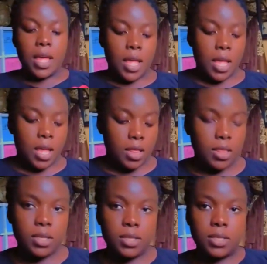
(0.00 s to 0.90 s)
And
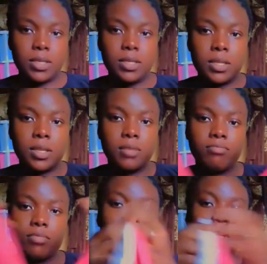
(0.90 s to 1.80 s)

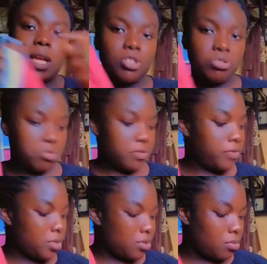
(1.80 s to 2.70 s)
these are
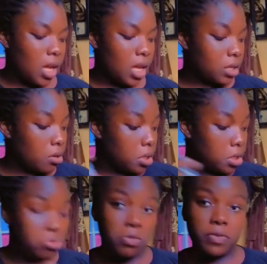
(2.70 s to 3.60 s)
trips. I like call
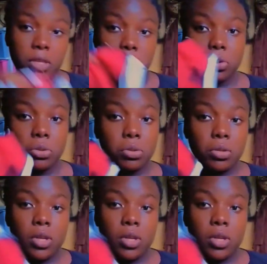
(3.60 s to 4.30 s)
it trips. I don't know.